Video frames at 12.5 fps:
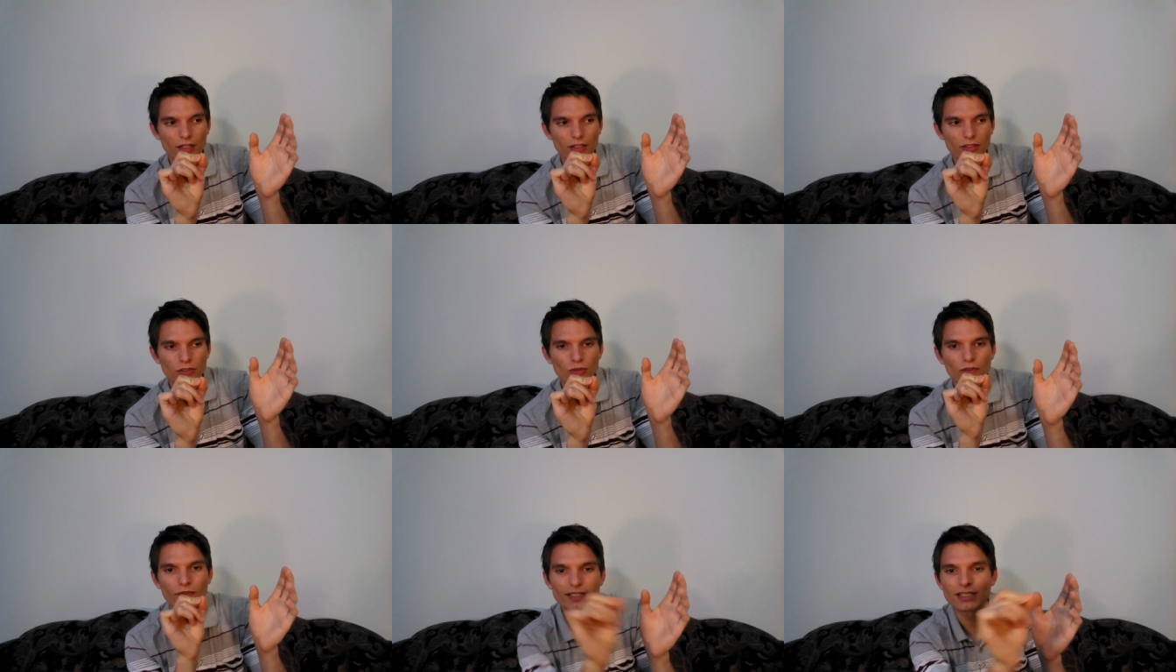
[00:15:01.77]
you
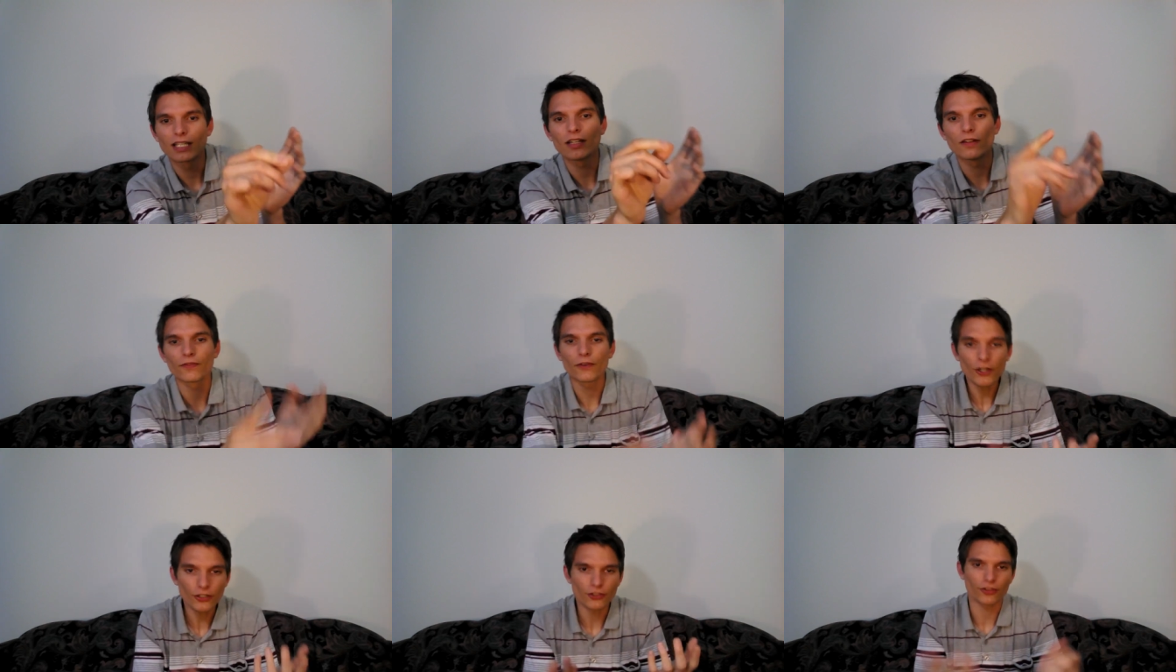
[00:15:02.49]
investigate it
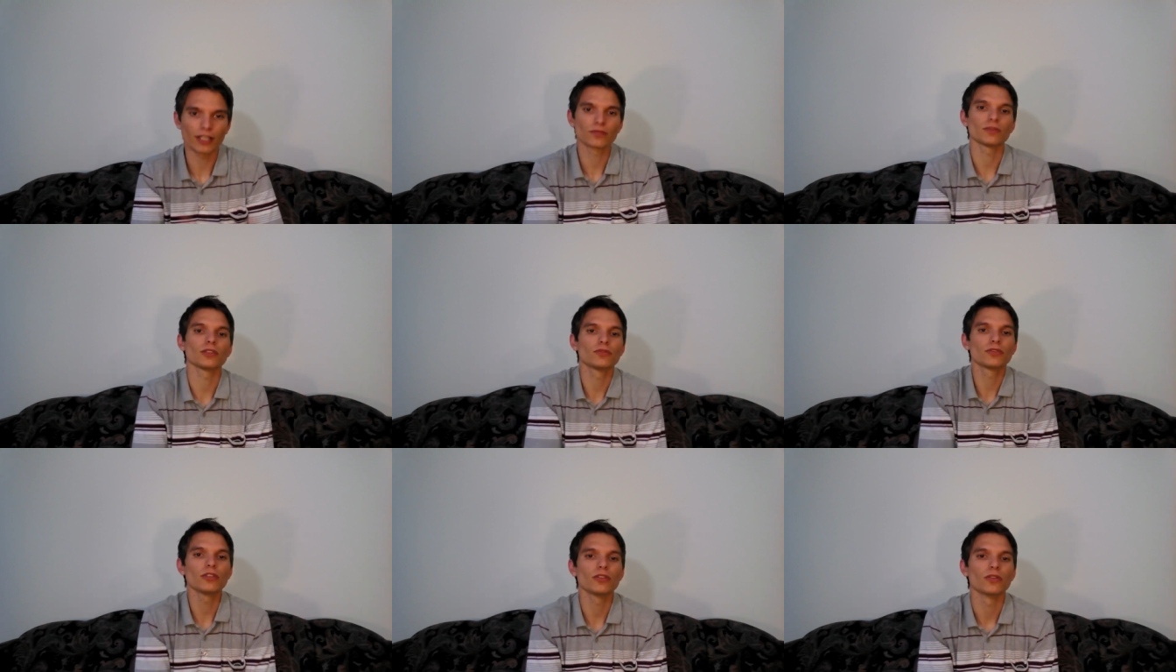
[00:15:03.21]
further. That's what you
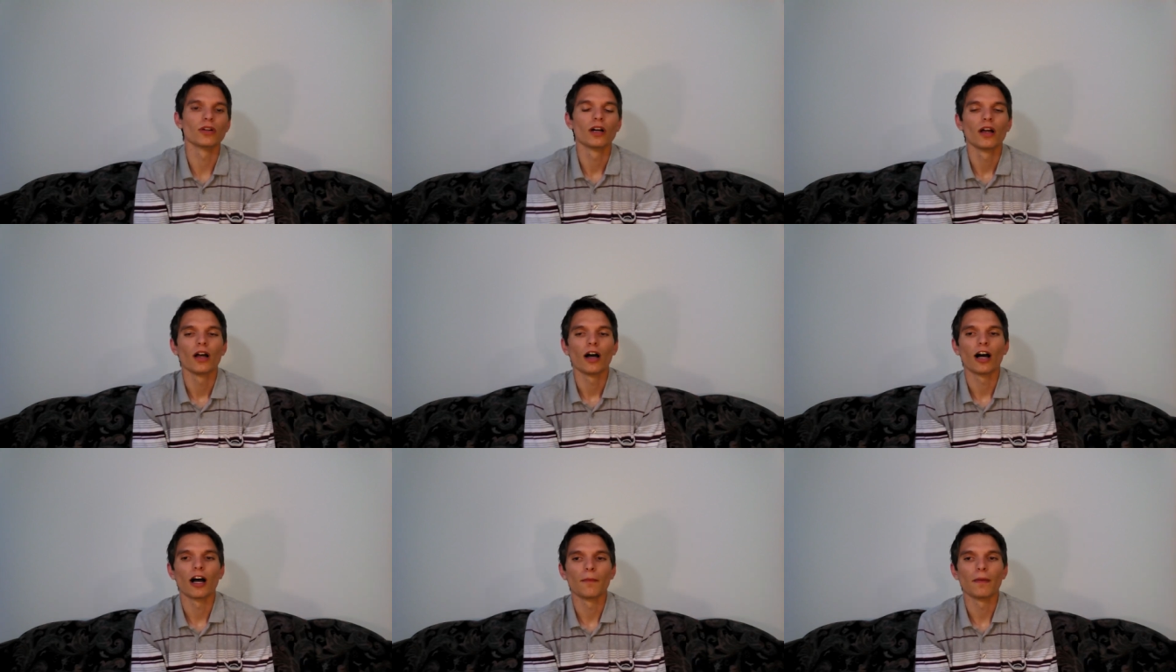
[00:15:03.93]
do. Um,